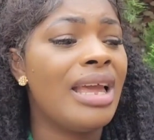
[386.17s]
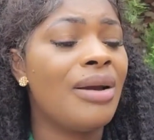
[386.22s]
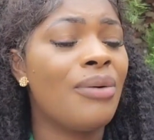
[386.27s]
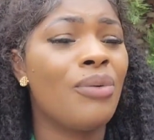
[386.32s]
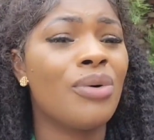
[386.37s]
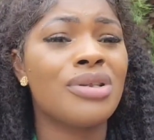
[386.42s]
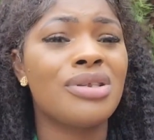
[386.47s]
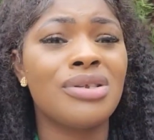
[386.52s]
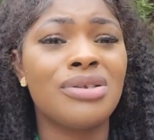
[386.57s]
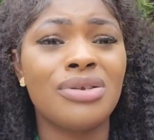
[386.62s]

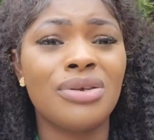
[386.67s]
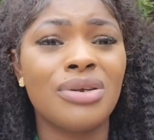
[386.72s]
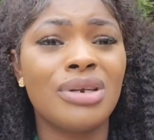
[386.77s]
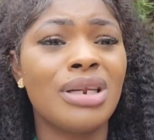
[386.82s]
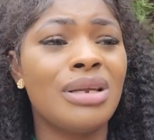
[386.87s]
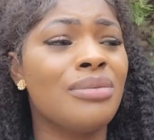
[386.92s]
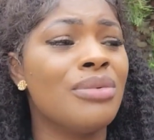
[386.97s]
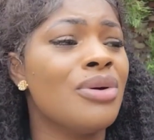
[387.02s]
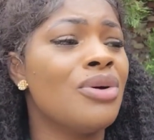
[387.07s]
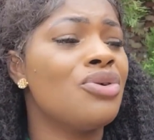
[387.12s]
what is your
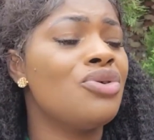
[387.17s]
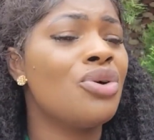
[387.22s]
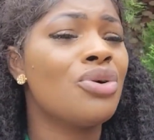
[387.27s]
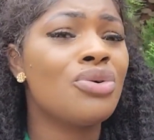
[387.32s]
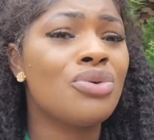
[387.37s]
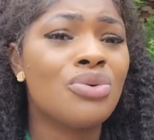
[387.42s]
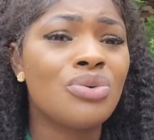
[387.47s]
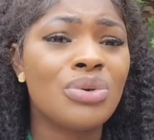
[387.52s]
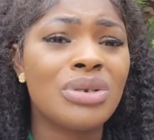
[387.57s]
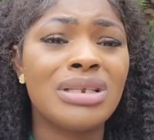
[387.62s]
name?
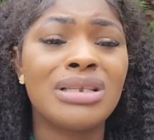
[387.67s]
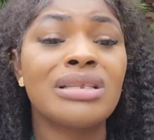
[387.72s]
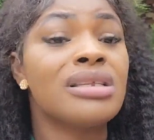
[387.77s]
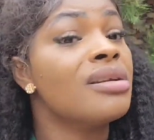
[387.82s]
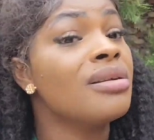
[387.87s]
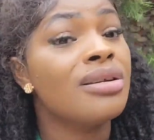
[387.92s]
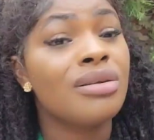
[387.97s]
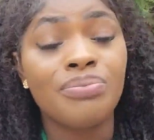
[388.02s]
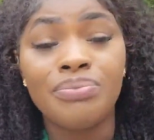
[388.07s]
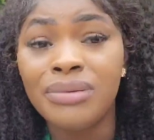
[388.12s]
Don't do this.
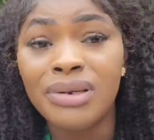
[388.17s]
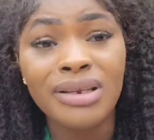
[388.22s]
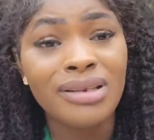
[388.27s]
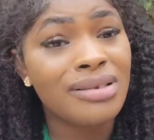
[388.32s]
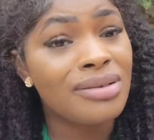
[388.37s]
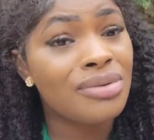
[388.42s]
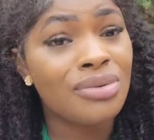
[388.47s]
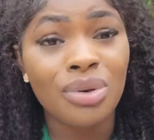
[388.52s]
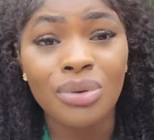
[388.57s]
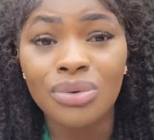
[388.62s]

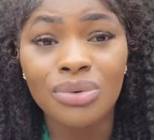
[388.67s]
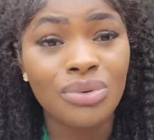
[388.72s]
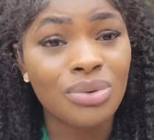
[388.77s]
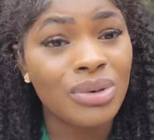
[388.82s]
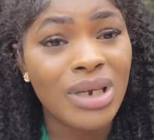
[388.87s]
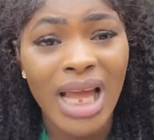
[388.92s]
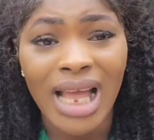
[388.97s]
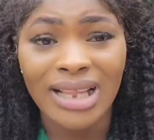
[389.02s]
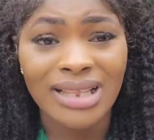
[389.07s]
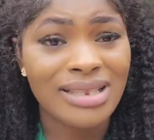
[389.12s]
Please don't do
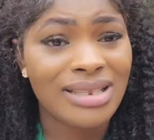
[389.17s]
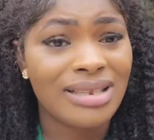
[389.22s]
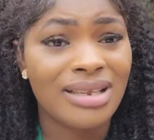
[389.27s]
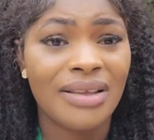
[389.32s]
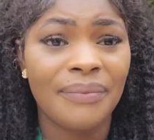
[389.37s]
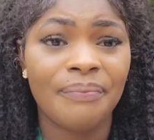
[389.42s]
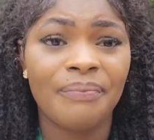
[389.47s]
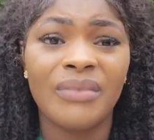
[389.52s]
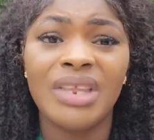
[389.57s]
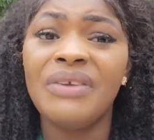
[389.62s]
that.
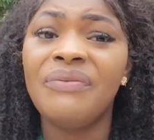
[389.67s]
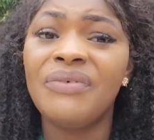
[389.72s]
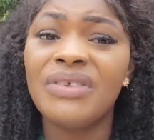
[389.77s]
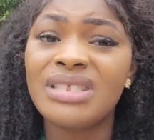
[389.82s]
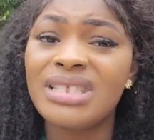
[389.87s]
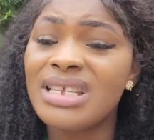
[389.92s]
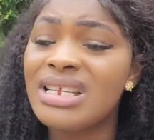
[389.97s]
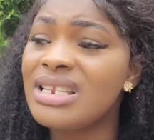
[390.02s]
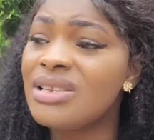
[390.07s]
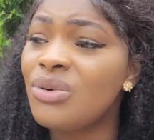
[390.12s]
If you
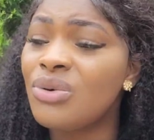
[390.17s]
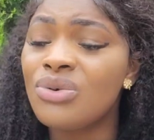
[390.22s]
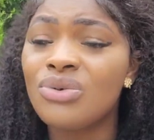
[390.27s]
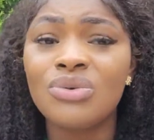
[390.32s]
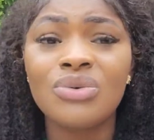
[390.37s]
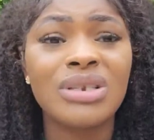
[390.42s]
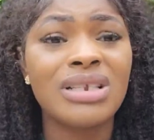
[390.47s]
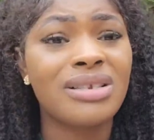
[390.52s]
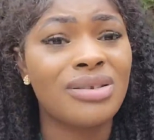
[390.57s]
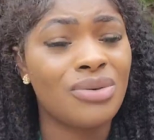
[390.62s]
say, don't
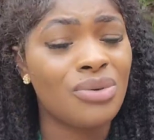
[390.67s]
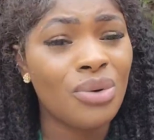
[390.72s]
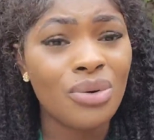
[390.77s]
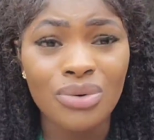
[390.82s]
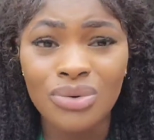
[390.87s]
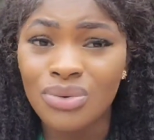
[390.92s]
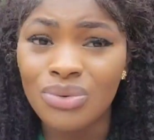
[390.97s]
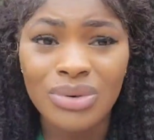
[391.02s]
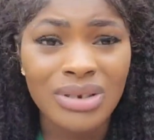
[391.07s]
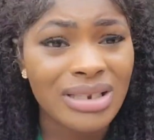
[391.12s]
do this,
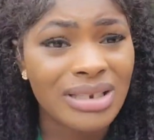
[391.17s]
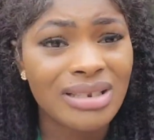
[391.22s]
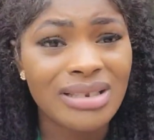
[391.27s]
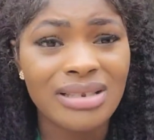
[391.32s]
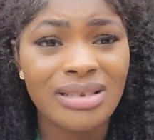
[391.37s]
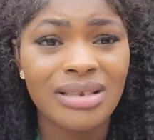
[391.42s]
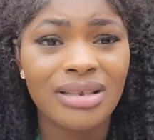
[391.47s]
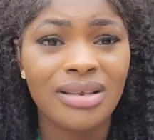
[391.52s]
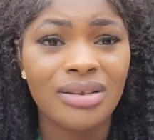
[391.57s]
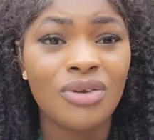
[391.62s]
don't do
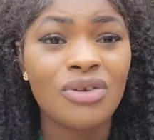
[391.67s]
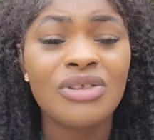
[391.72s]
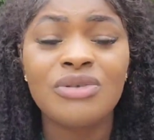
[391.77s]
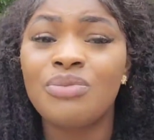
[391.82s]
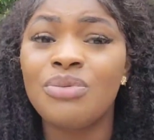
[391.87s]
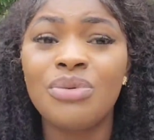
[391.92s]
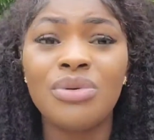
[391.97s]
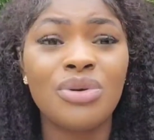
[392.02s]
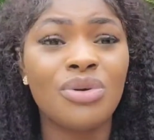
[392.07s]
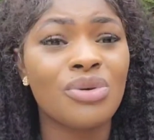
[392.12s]
this. Your
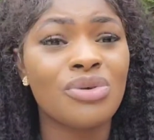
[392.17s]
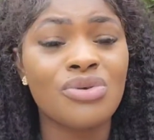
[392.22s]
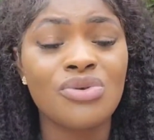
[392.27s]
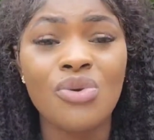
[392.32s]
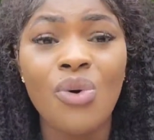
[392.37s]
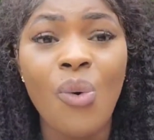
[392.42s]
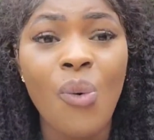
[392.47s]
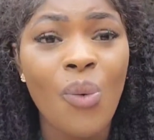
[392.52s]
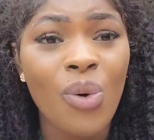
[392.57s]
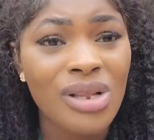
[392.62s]
spirit does
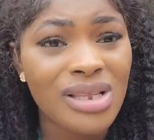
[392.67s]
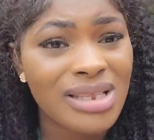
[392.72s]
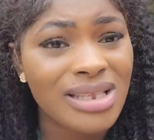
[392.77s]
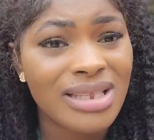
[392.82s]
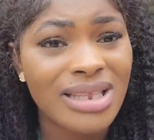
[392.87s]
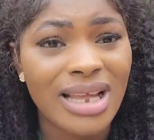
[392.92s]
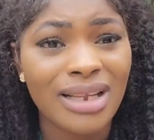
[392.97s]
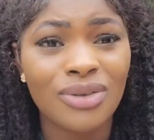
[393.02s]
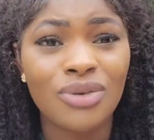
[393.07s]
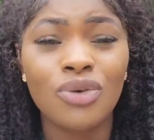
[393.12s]
not
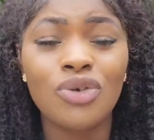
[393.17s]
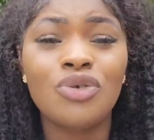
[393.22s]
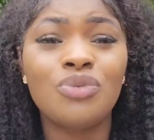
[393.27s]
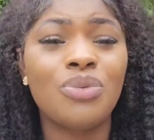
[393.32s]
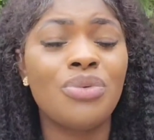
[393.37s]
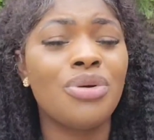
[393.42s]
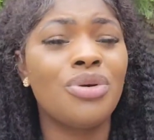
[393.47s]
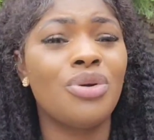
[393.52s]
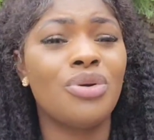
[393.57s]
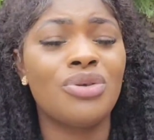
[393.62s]
want that. Your
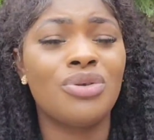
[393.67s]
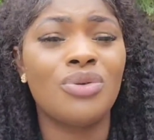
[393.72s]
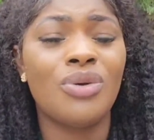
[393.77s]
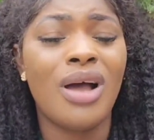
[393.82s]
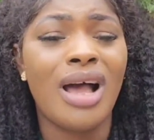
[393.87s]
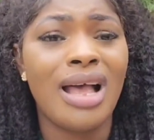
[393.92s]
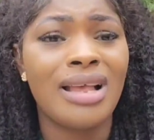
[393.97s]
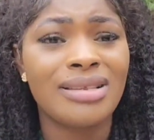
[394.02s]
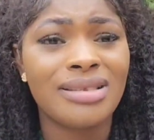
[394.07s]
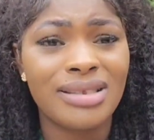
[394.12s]
spirit does
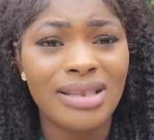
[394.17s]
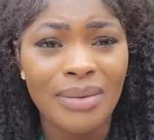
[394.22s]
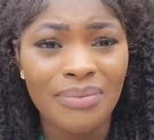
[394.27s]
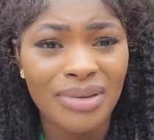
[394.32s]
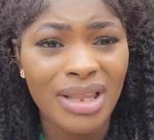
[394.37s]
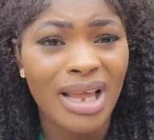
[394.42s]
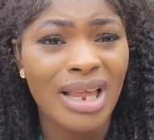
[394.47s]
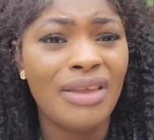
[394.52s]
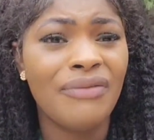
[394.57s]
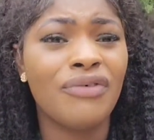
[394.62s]
not accept
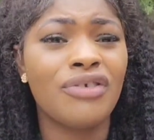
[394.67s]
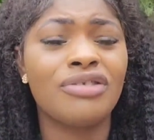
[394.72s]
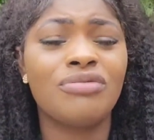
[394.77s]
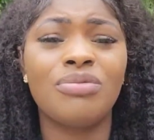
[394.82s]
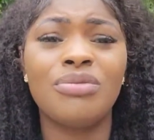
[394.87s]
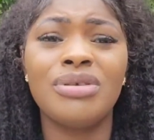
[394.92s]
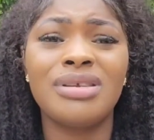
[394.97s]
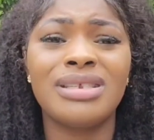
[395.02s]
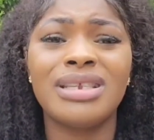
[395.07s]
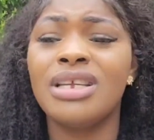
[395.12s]
that. If your
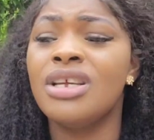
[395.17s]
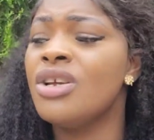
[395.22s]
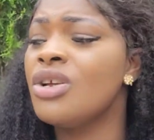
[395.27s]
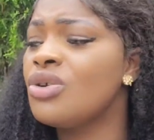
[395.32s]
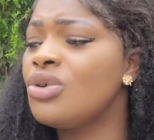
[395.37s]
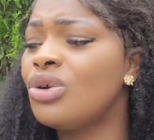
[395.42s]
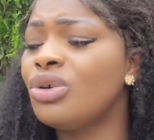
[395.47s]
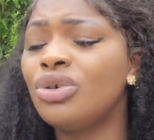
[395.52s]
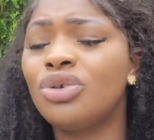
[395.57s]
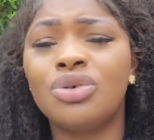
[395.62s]
spirit say,
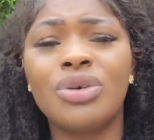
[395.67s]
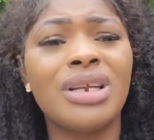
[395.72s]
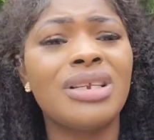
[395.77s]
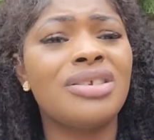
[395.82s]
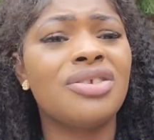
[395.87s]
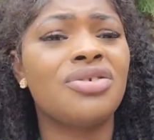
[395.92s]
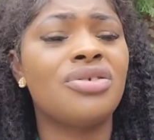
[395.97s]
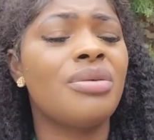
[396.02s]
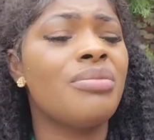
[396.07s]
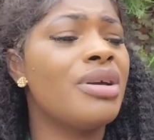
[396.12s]
don't try
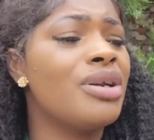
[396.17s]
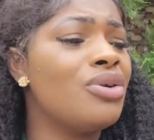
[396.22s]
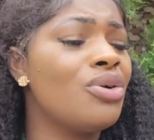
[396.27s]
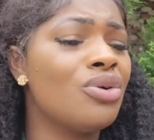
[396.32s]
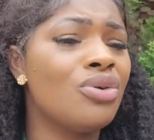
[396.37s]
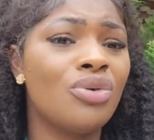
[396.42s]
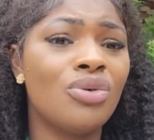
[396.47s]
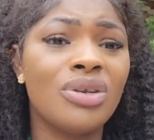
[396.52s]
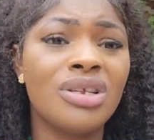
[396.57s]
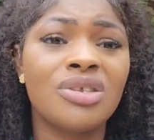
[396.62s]
this remedy,
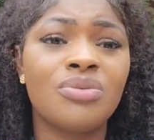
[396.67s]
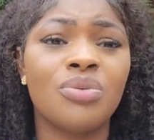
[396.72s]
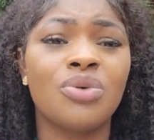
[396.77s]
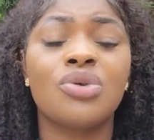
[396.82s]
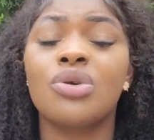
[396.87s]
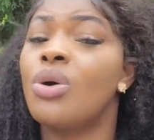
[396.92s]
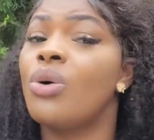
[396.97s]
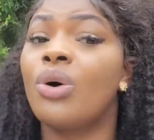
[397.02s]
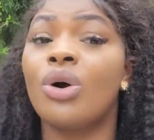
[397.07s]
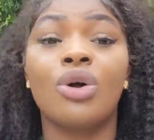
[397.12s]
don't do this
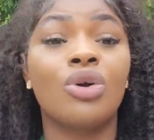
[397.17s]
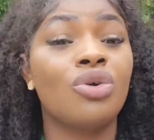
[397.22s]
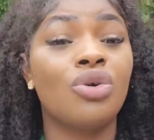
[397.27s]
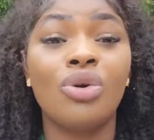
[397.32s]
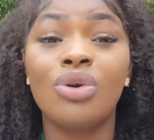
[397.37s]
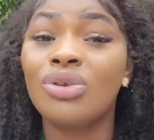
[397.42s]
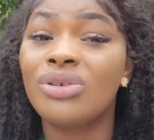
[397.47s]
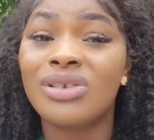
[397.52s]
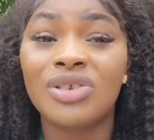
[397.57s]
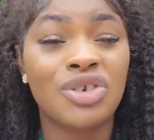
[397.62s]
spiritual work,
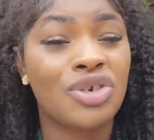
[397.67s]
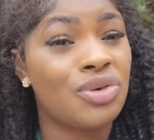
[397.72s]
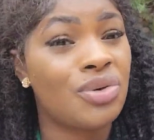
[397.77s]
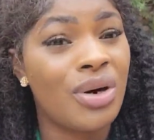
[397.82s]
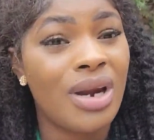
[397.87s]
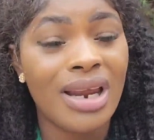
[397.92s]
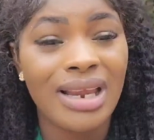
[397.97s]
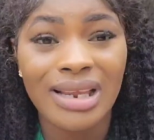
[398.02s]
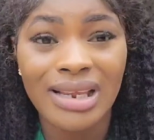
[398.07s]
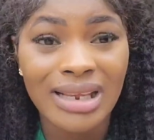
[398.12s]
don't
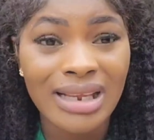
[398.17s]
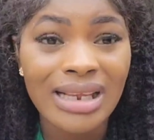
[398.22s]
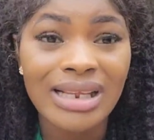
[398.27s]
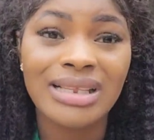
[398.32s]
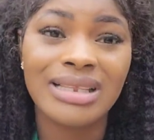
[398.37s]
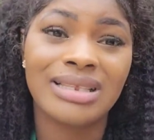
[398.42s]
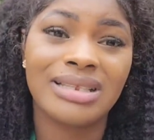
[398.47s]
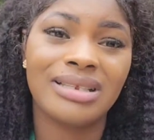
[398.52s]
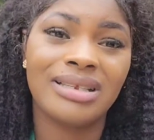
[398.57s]
try it.